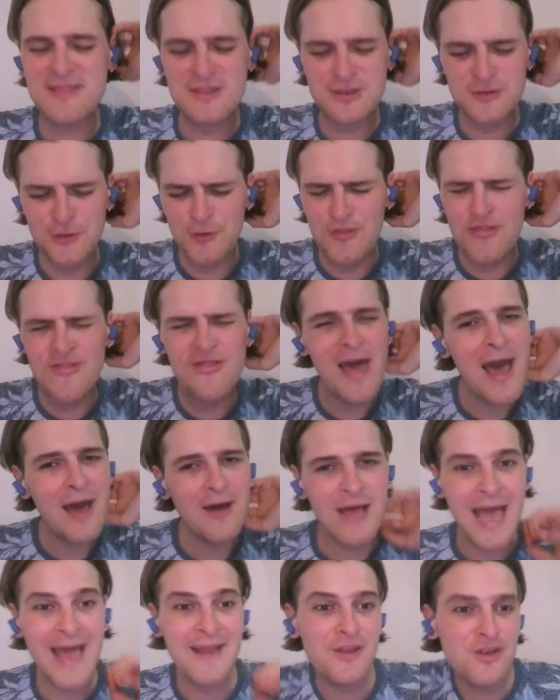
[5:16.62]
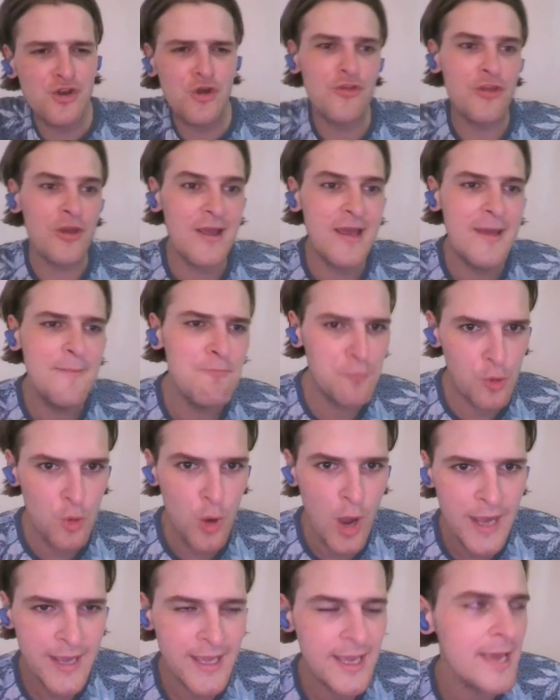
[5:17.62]
so and they're in
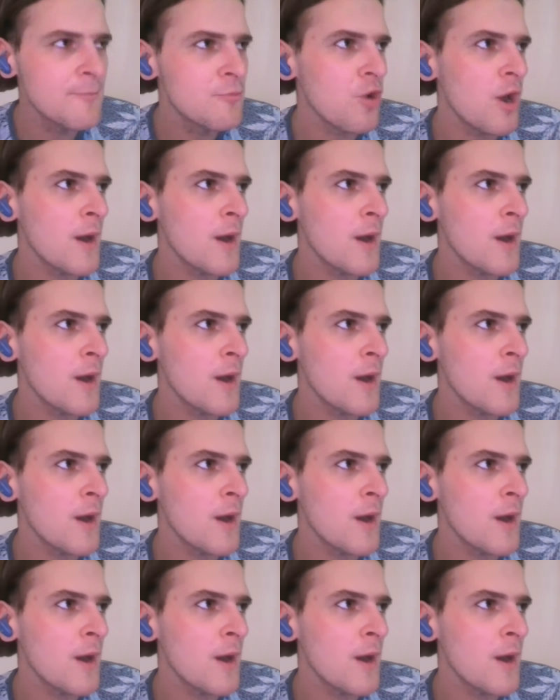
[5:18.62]
Bouaké.